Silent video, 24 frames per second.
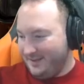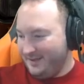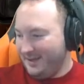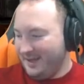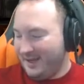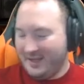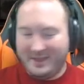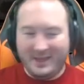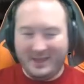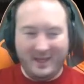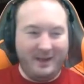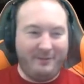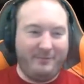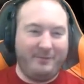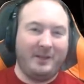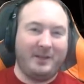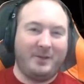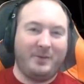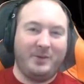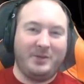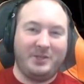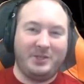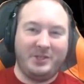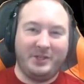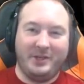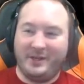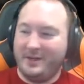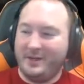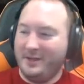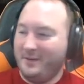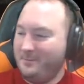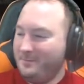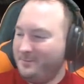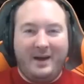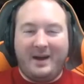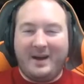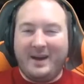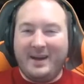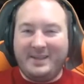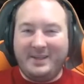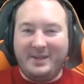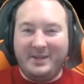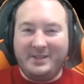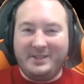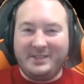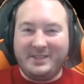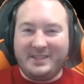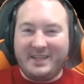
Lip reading: You know, I feel like we should. All right, dudes,